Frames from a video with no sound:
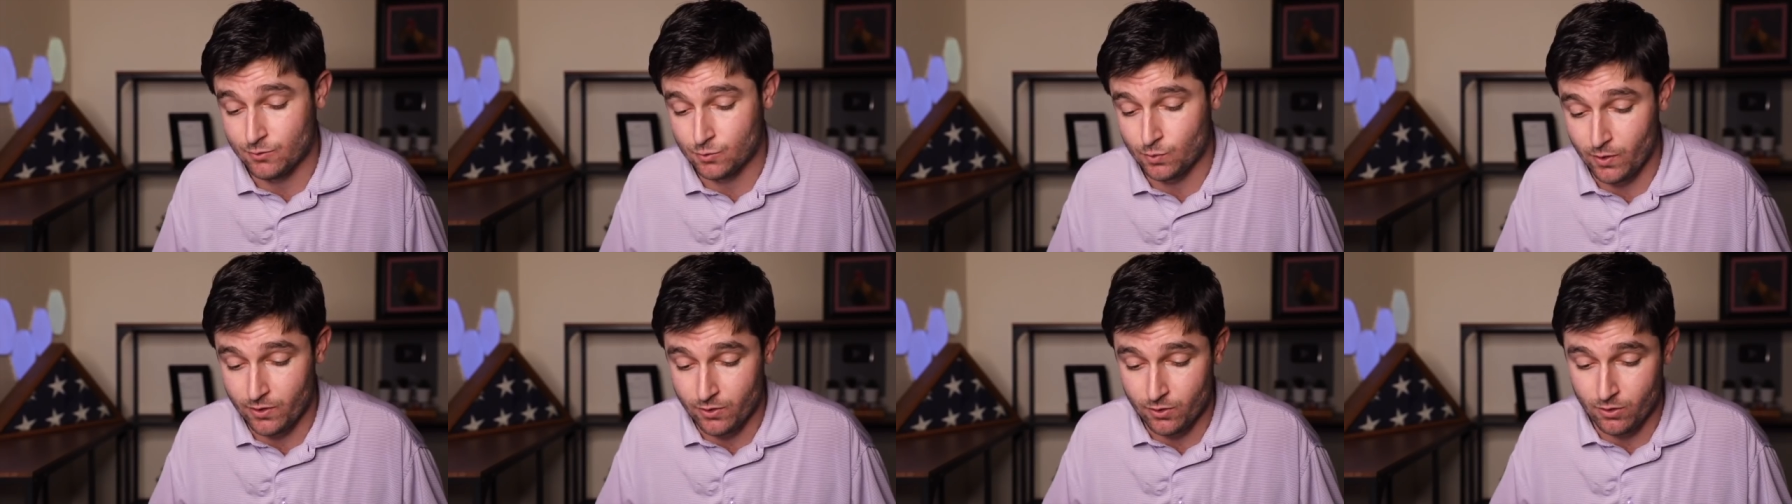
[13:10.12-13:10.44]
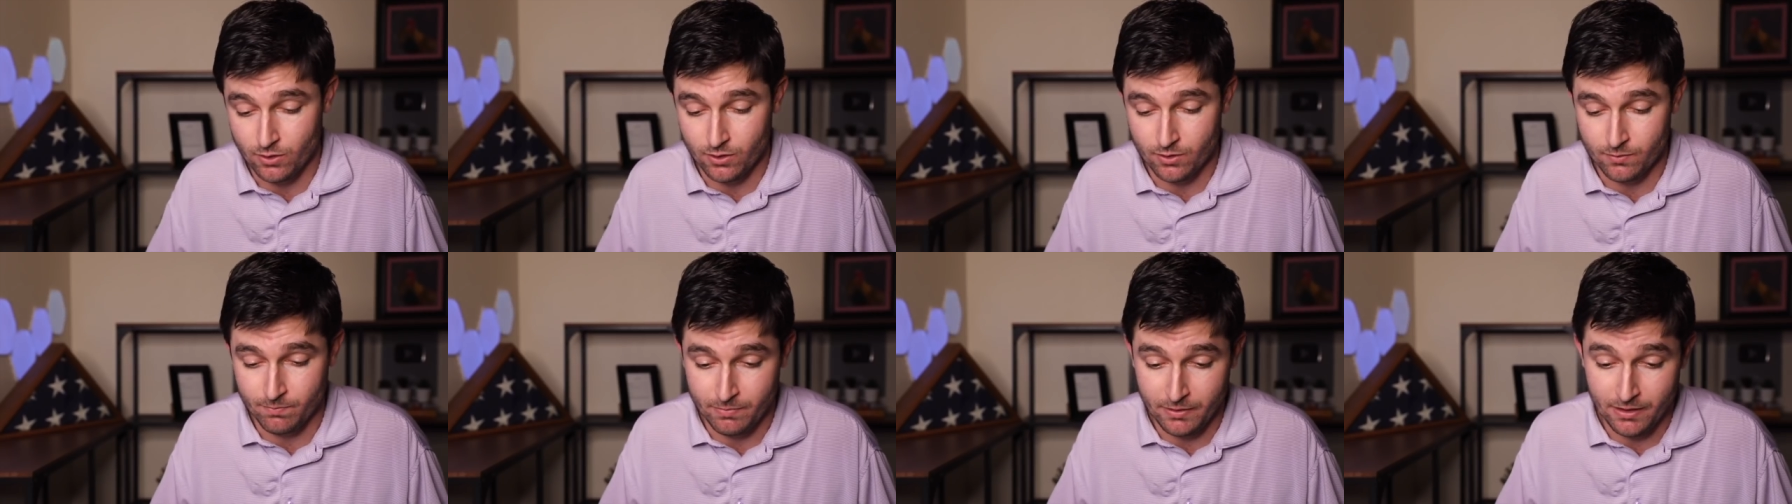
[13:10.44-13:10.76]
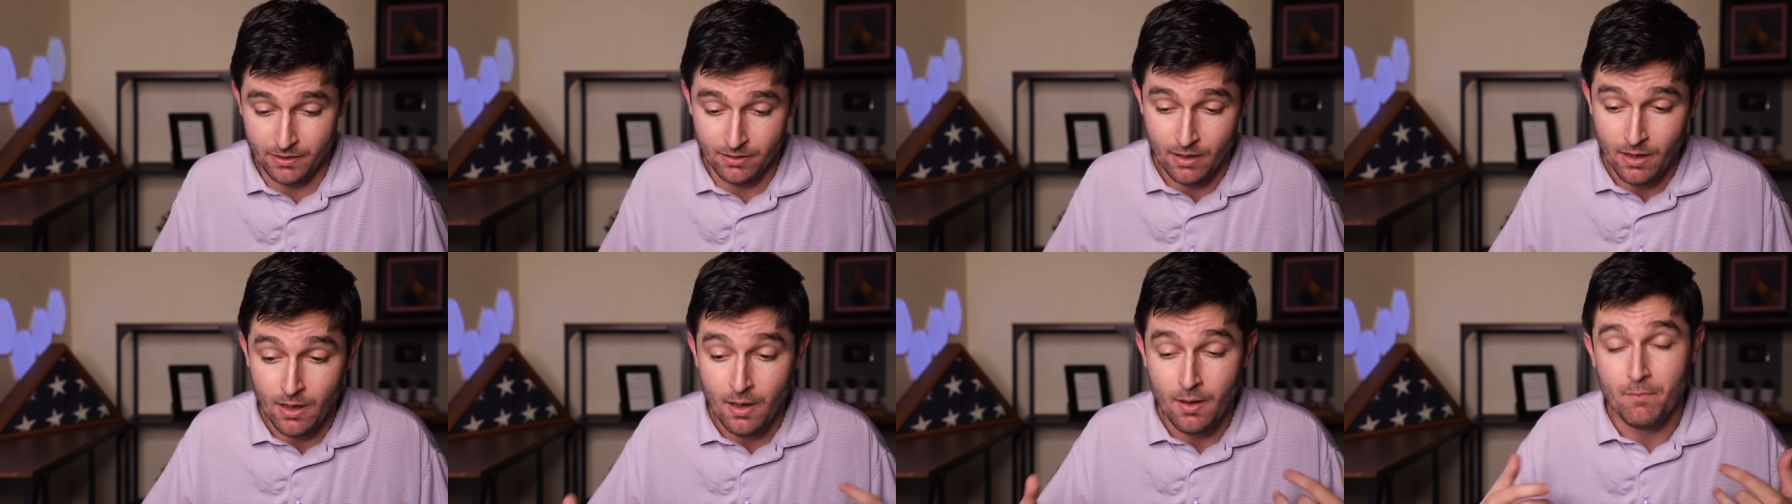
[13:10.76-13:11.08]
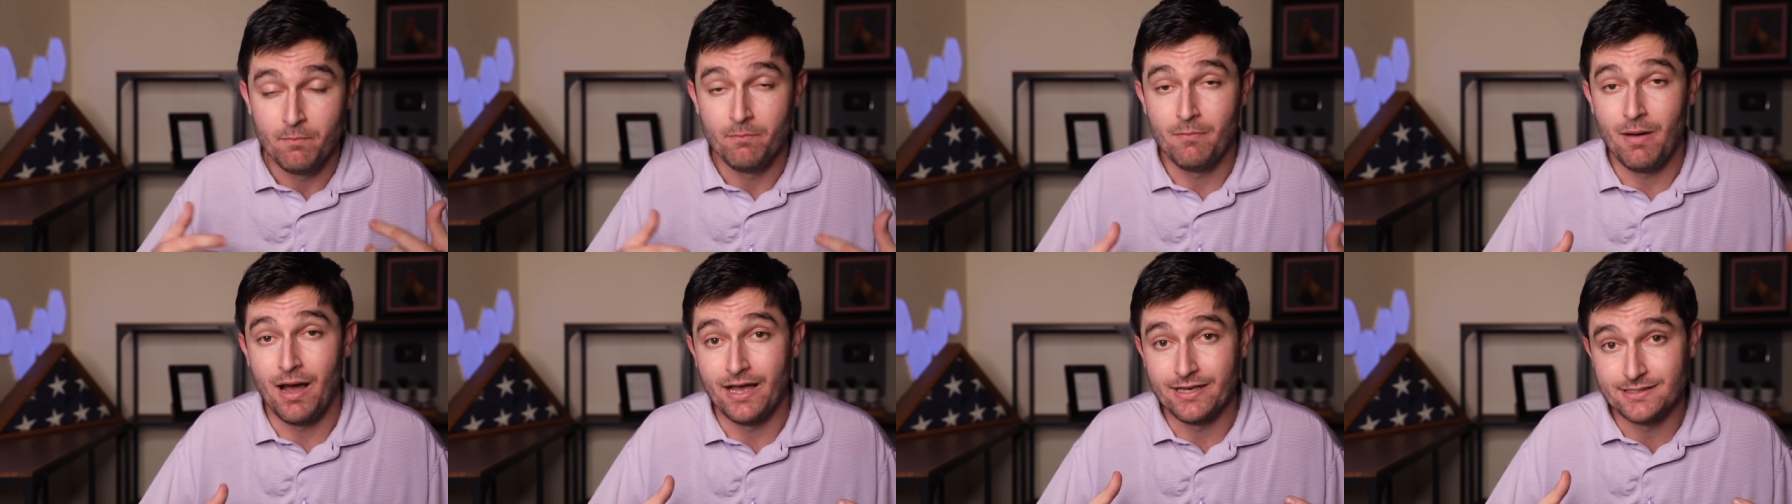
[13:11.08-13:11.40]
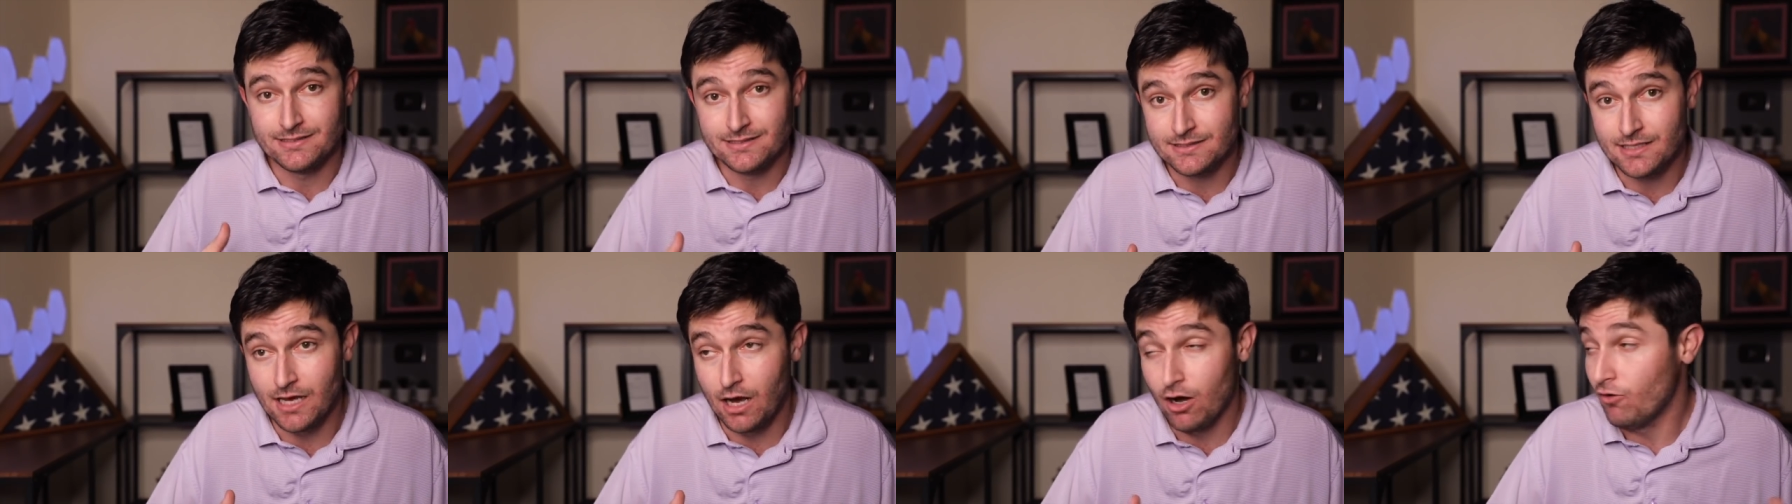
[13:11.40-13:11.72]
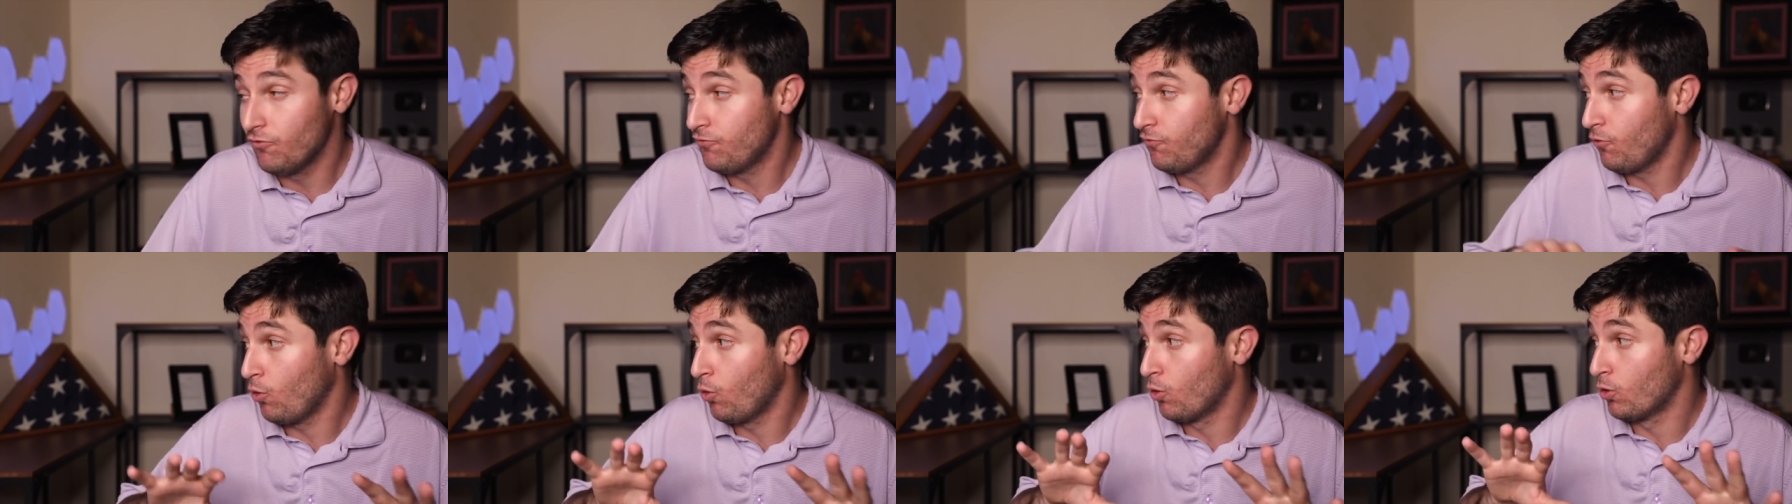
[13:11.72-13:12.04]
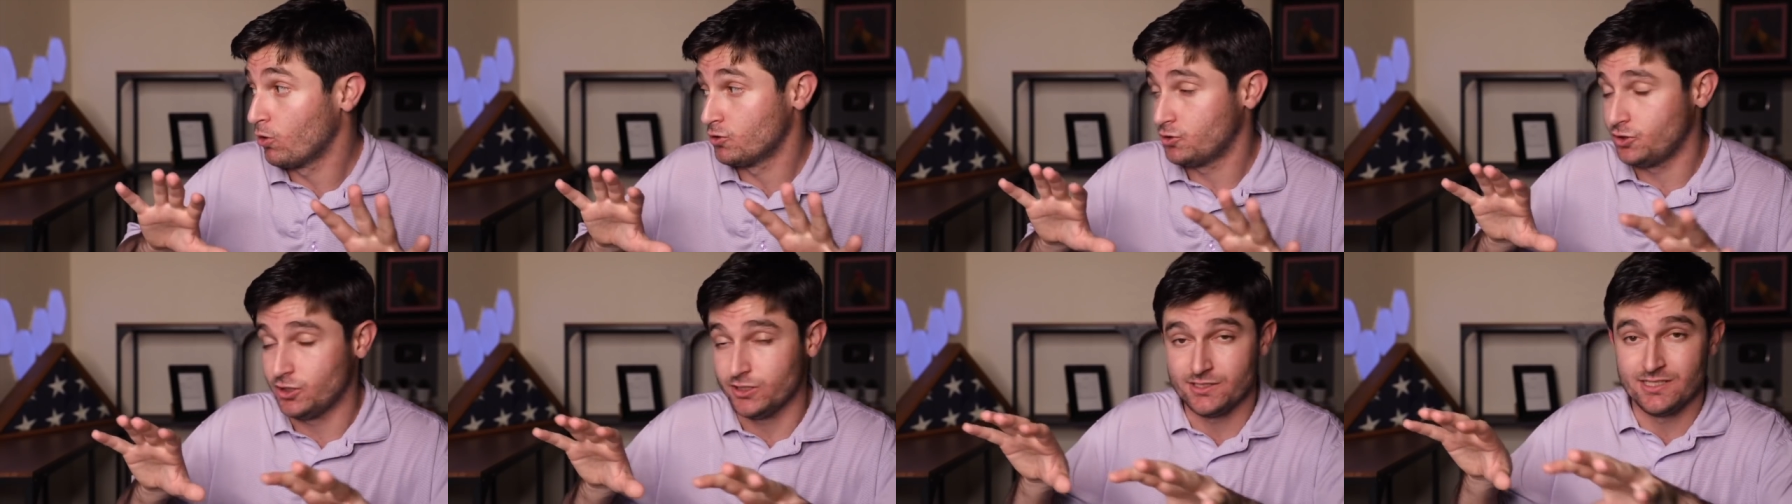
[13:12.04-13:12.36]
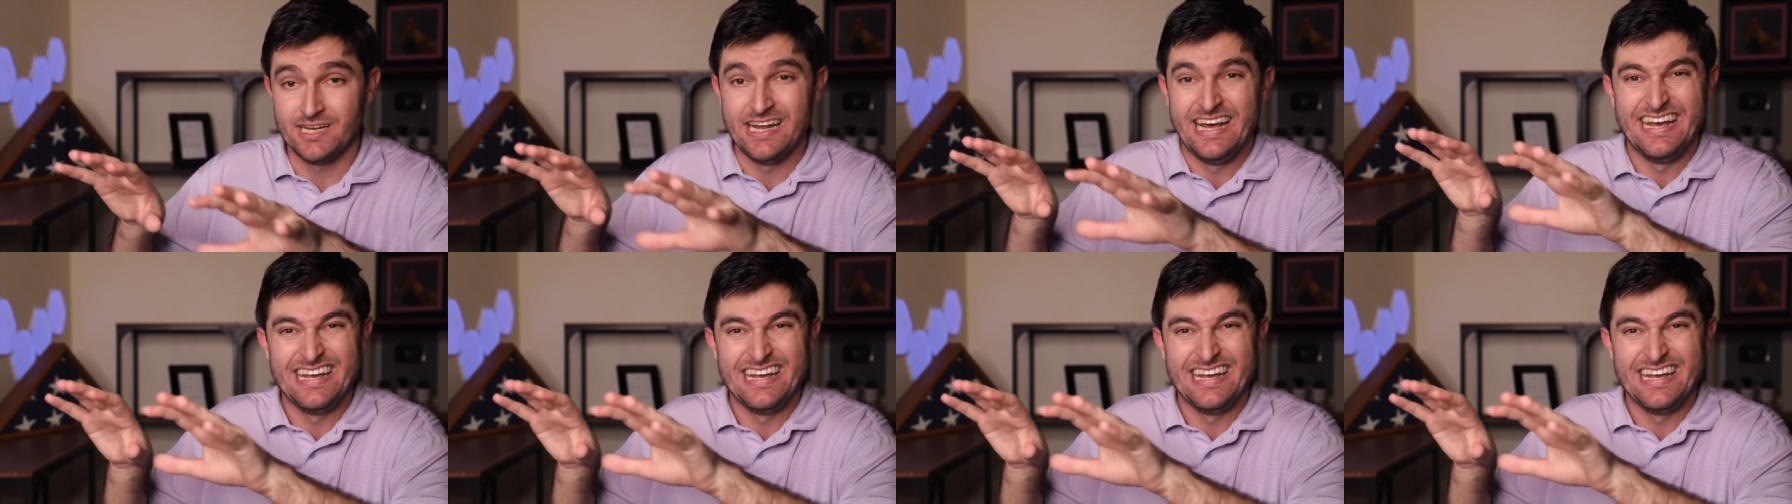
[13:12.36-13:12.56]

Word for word: whether it be myself or just